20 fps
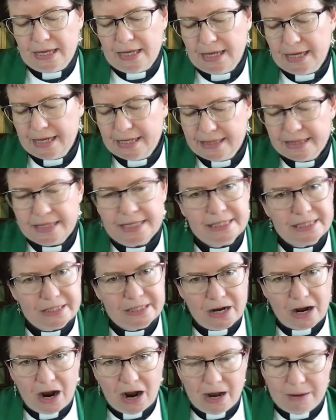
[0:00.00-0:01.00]
In this
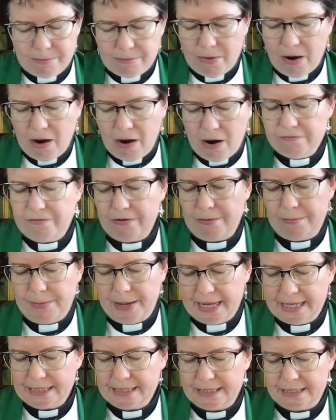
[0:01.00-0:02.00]
time of
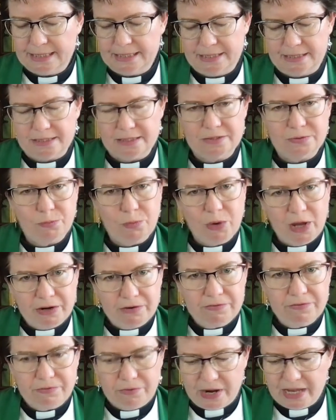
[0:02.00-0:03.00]
repentance, when
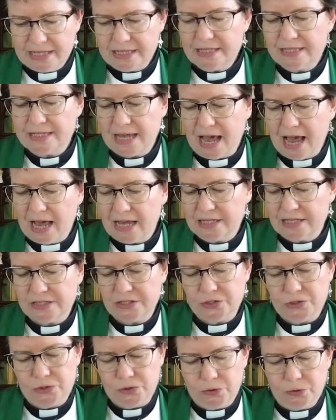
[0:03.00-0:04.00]
friends
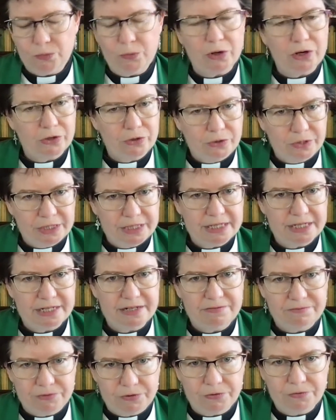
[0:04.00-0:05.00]
ask you what a
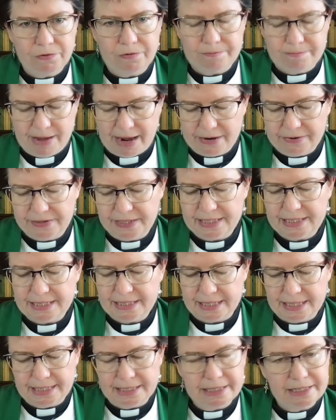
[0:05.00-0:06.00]
Christian view of marriage
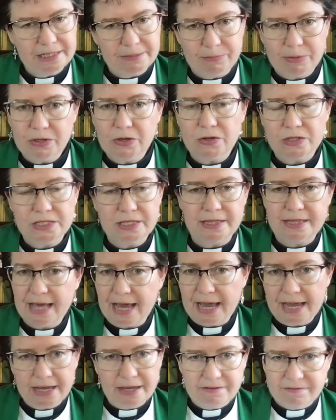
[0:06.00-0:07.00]
is because
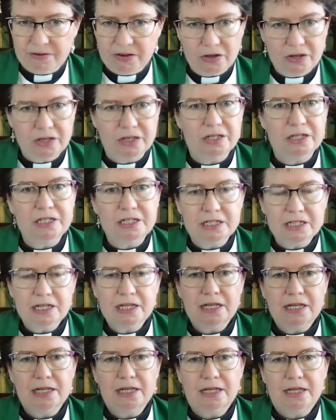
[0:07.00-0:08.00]
they have heard
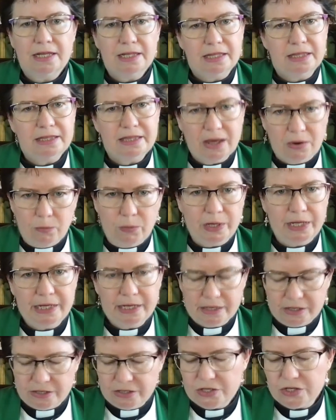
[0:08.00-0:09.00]
that we
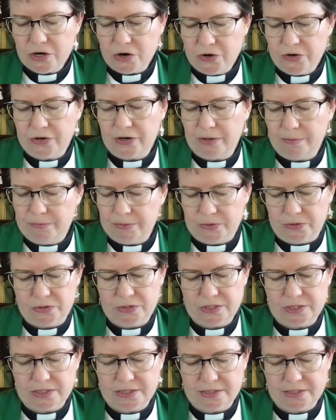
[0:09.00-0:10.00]
condone
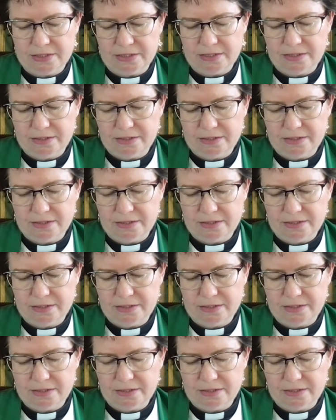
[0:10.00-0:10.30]
abuse,